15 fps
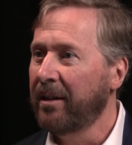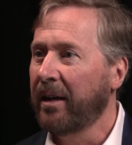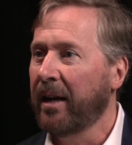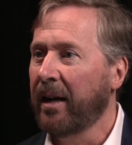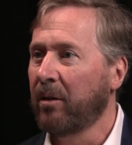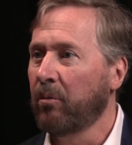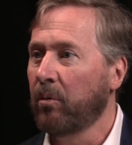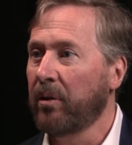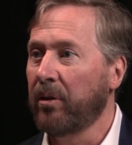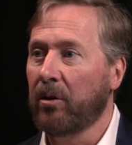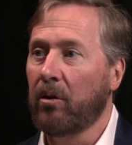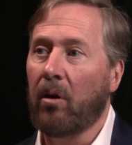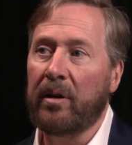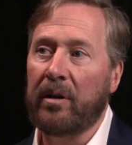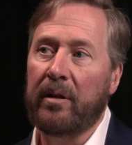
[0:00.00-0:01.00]
and where they're
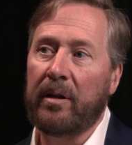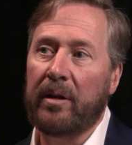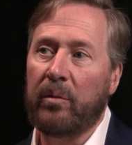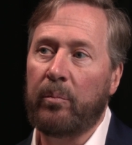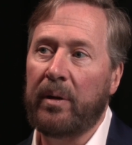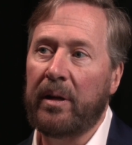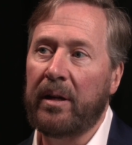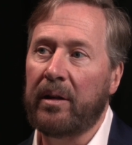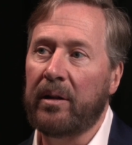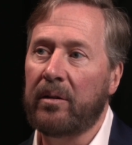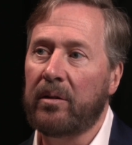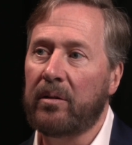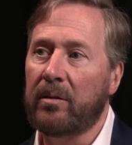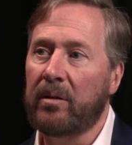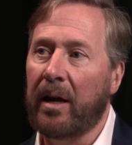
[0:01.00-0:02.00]
going to need to be
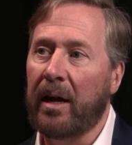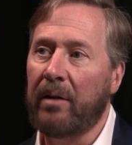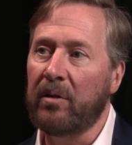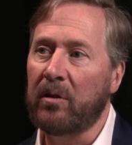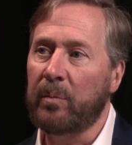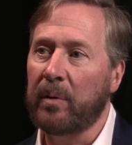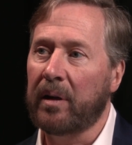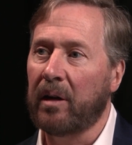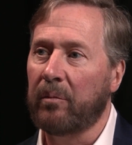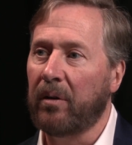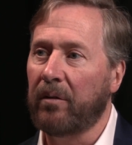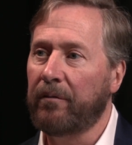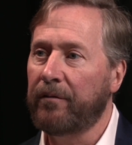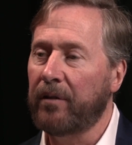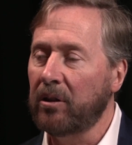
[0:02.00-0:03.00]
to have this become a
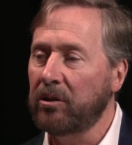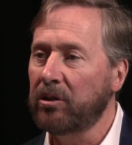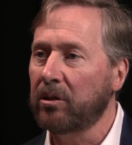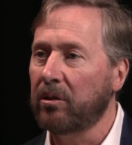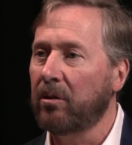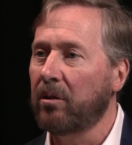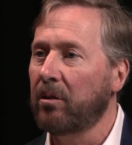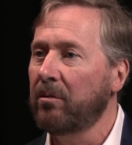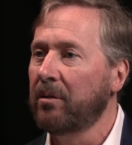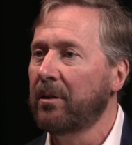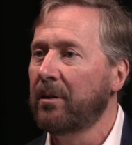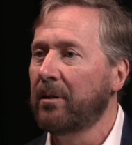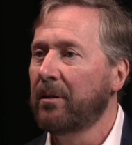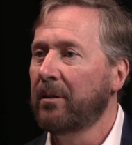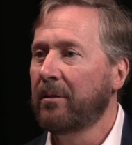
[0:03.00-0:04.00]
functional
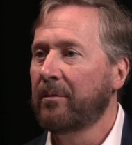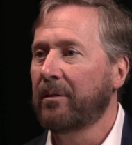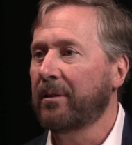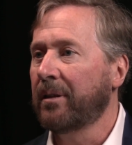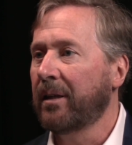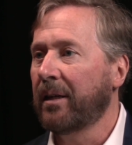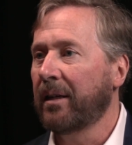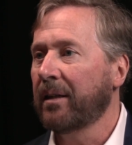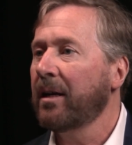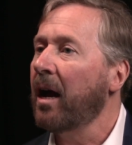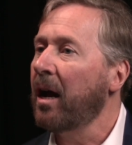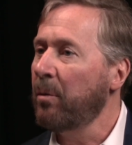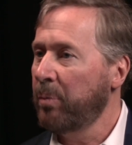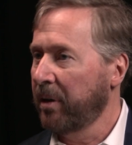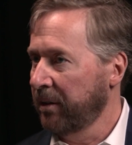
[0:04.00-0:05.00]

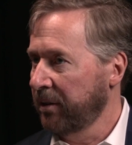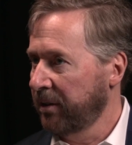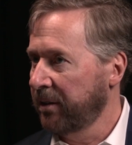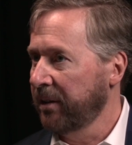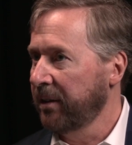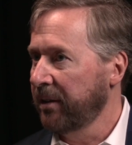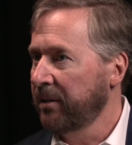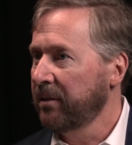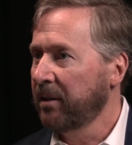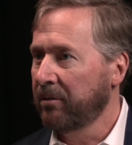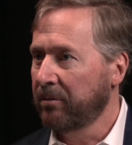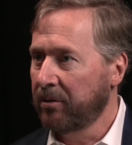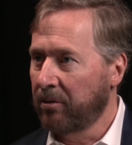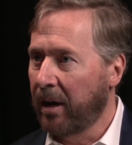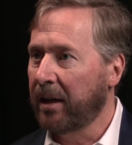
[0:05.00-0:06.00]
competency
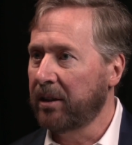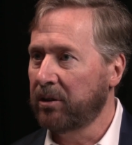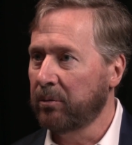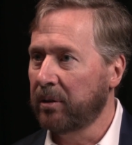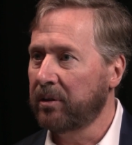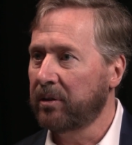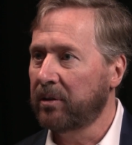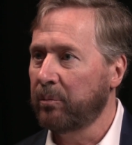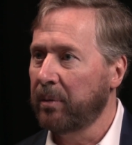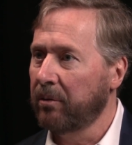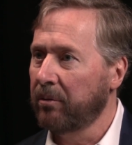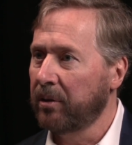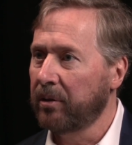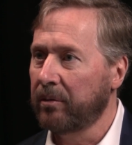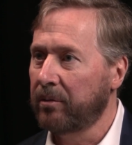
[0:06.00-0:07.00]
of graduates to be
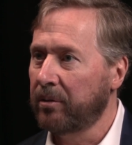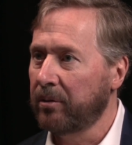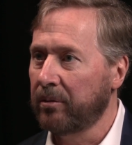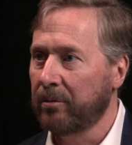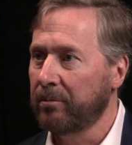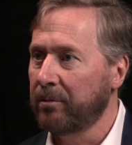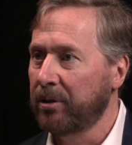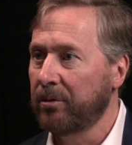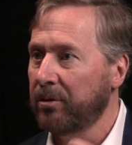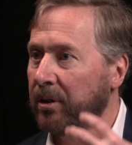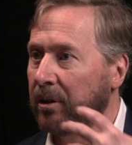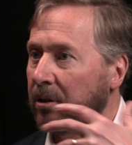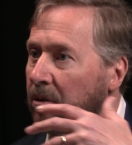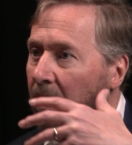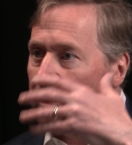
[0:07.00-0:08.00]
able to use it
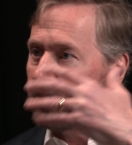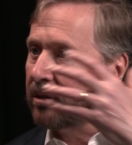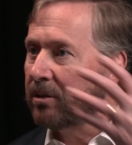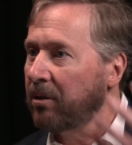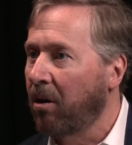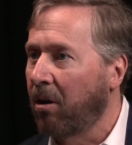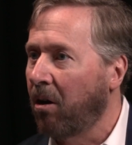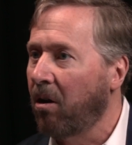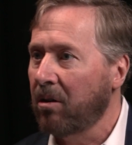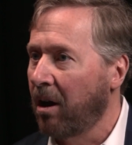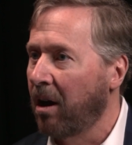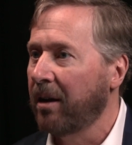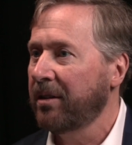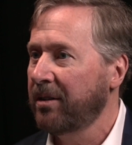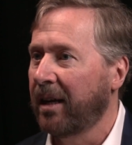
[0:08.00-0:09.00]
across all
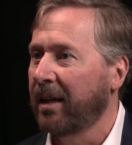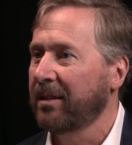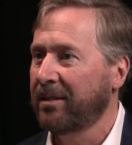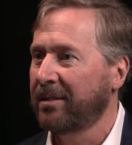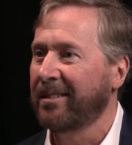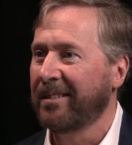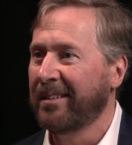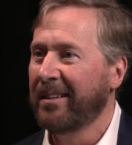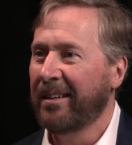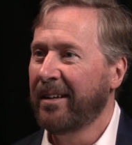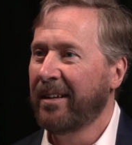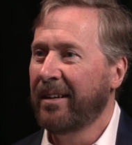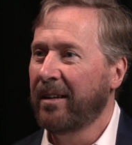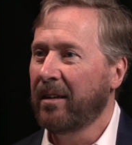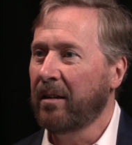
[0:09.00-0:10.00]
contexts
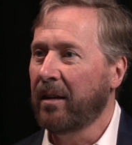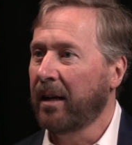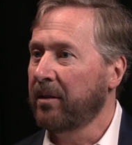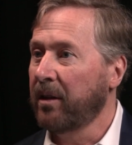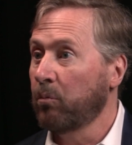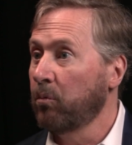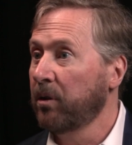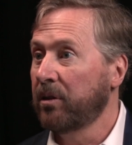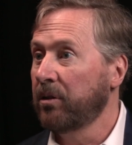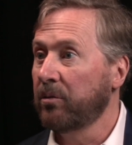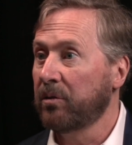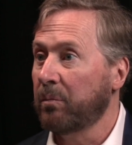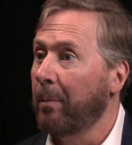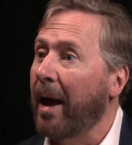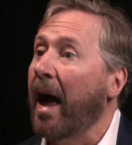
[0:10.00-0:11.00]
like they would
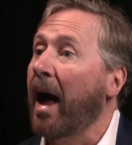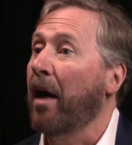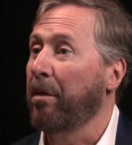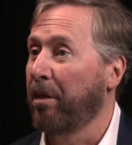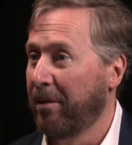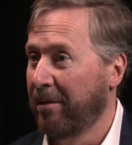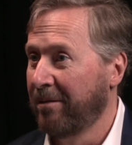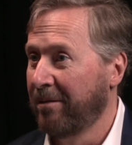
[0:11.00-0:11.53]
use math.